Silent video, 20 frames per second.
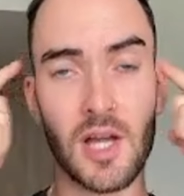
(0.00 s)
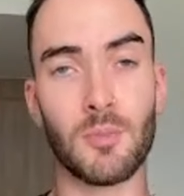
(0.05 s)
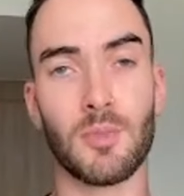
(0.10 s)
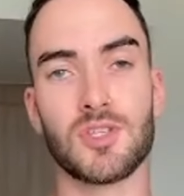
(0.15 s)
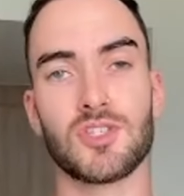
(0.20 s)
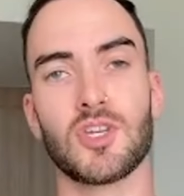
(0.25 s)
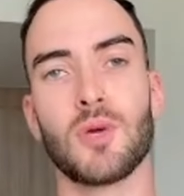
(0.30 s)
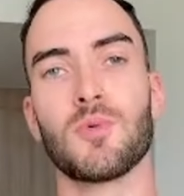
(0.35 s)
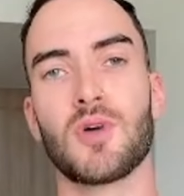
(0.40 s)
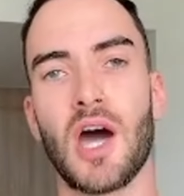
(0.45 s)

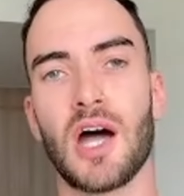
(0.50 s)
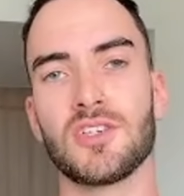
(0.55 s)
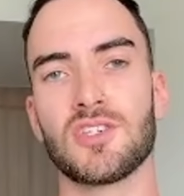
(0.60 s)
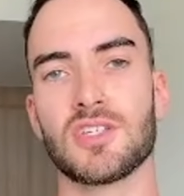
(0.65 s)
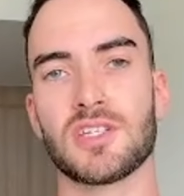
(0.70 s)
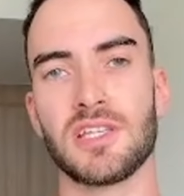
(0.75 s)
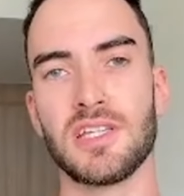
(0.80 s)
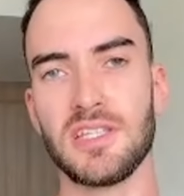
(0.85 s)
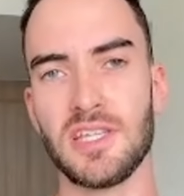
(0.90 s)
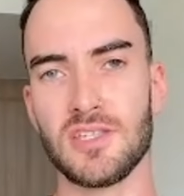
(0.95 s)
but
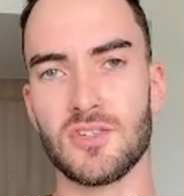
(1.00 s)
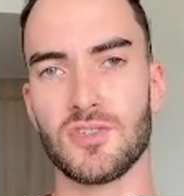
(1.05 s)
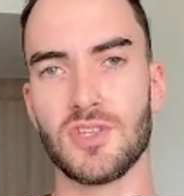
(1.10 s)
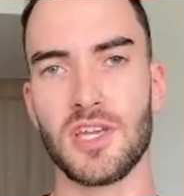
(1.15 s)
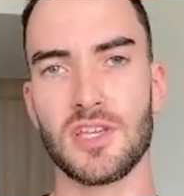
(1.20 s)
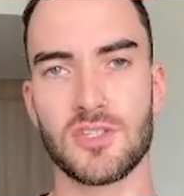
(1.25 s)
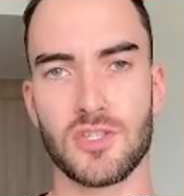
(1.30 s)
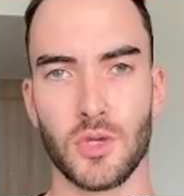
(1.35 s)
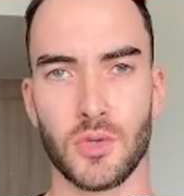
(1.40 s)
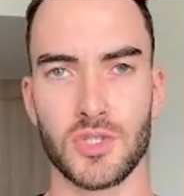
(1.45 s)
subconsciously, these are the
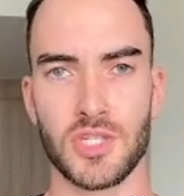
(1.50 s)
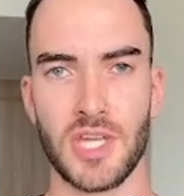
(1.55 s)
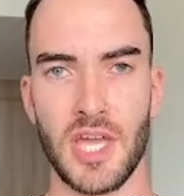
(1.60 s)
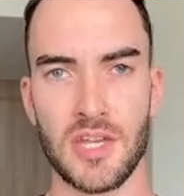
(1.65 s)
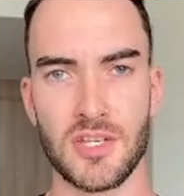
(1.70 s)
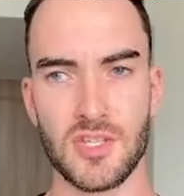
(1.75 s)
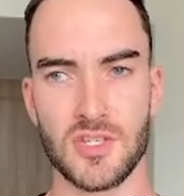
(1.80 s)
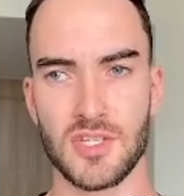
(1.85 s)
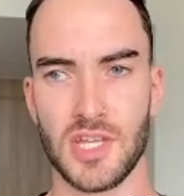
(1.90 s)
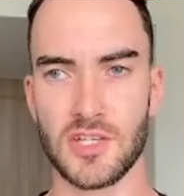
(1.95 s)

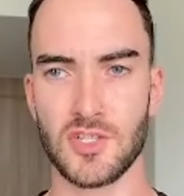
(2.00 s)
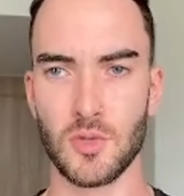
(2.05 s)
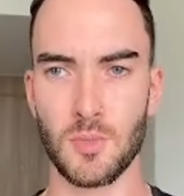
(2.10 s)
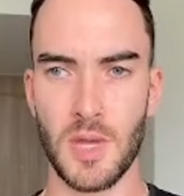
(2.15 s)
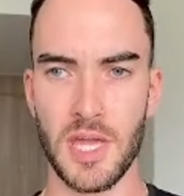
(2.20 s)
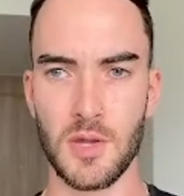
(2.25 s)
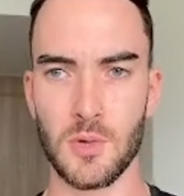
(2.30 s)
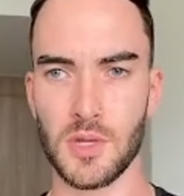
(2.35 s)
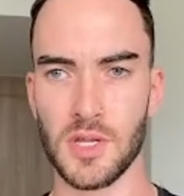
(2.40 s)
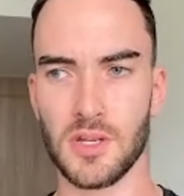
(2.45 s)
associations that you
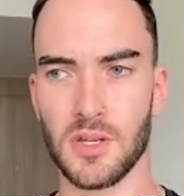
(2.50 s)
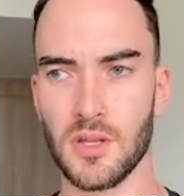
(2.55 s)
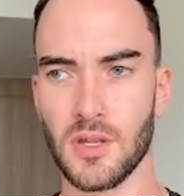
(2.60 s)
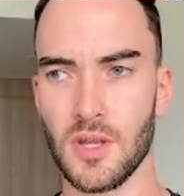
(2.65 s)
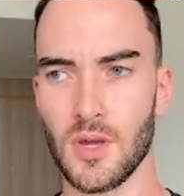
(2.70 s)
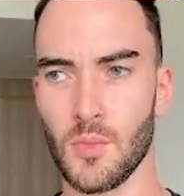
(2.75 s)
make with it.